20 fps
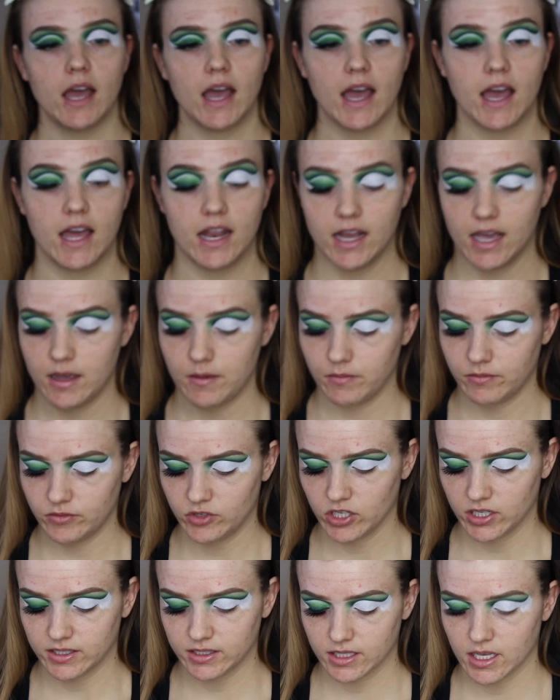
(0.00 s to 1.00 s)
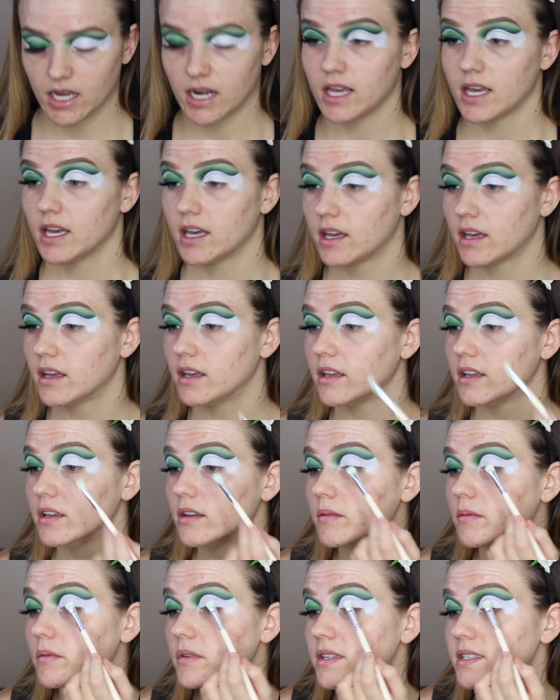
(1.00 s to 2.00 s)
and I'm just going to
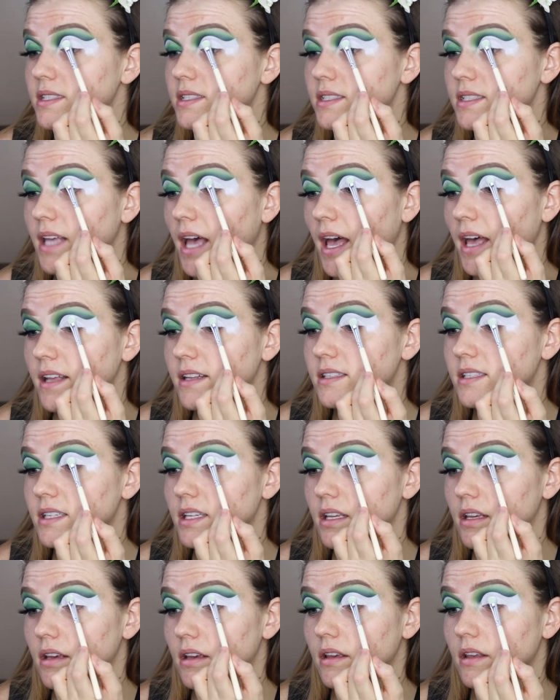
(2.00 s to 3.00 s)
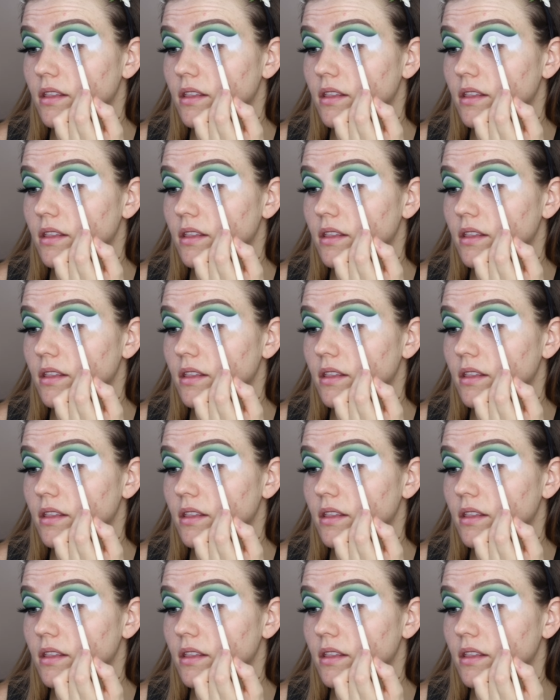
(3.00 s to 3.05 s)
set